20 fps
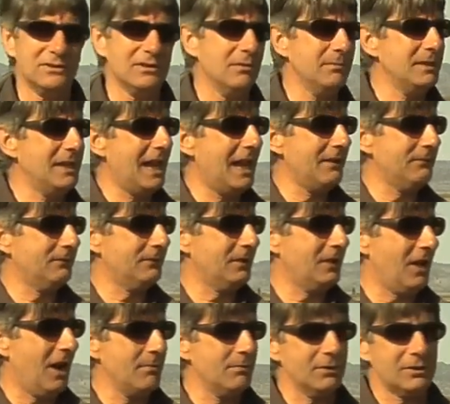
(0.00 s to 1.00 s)
So we have
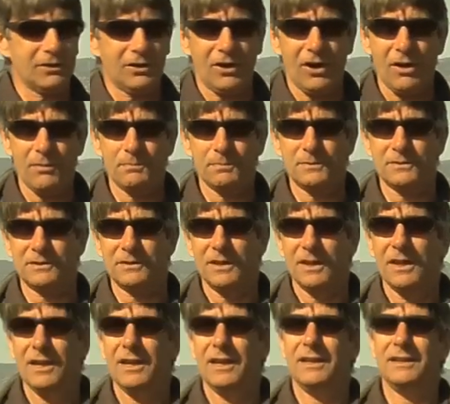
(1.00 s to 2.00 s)
cover crops,
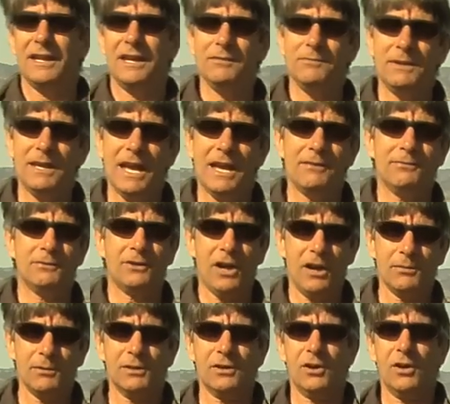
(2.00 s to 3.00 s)
then we have
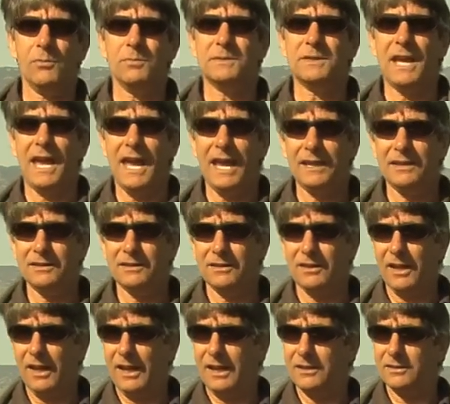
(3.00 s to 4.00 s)
cover crops and
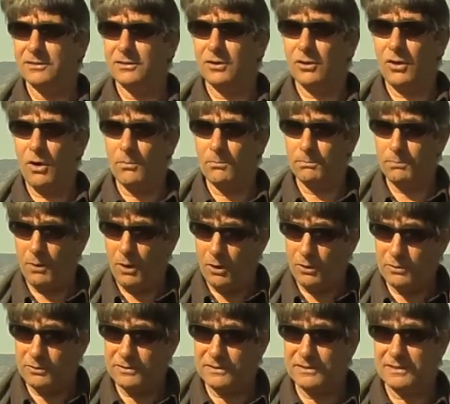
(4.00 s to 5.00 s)

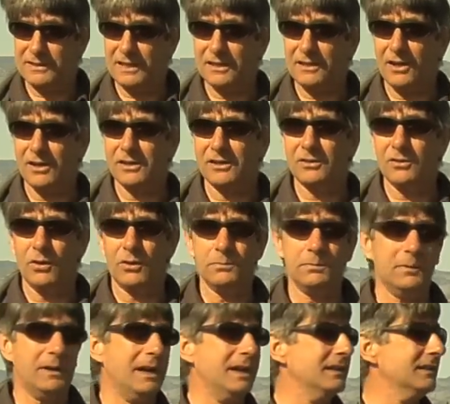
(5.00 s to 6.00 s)
composts that are
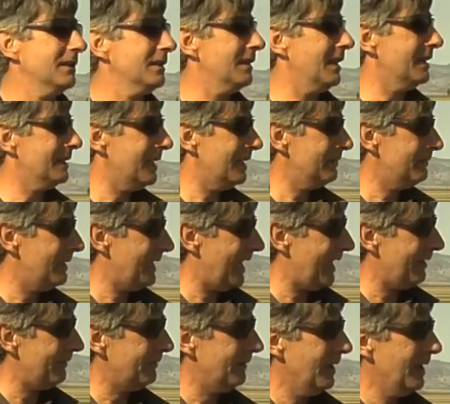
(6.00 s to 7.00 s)
incorporated, and then we
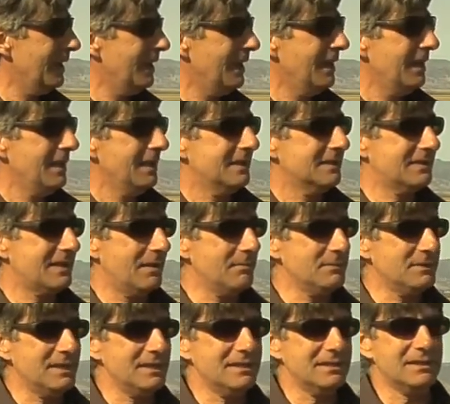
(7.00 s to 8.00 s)
have some
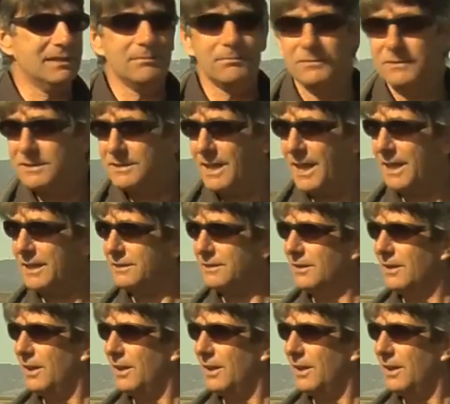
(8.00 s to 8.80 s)
systems that